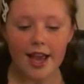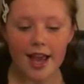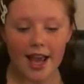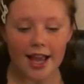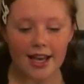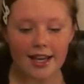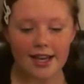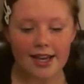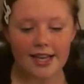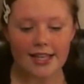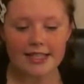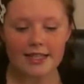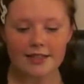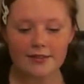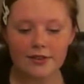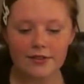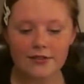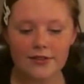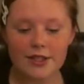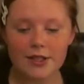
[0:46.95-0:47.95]
In
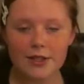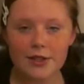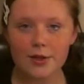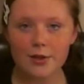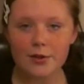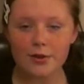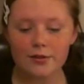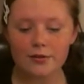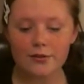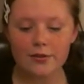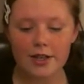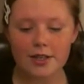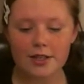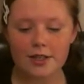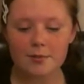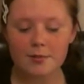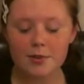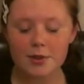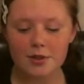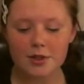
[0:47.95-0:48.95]
1952, the first
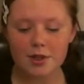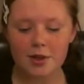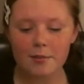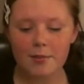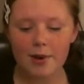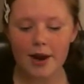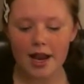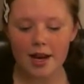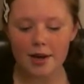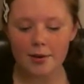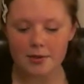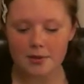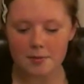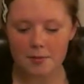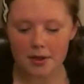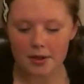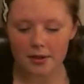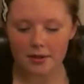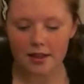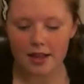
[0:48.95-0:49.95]
computer compiler was
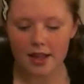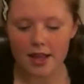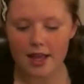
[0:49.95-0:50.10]
built.